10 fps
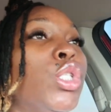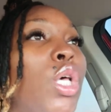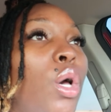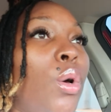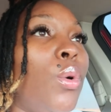
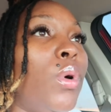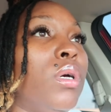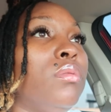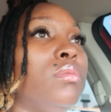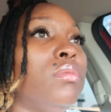So,
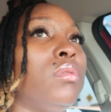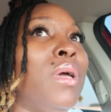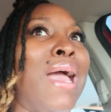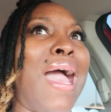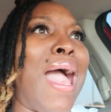
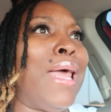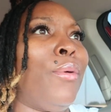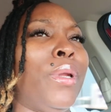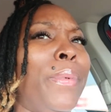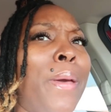I don't
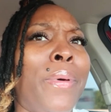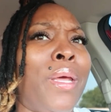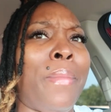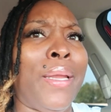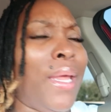wanna be up in
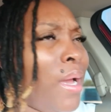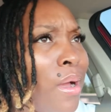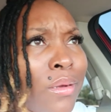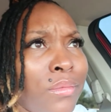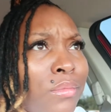there, my neck
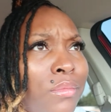hurt.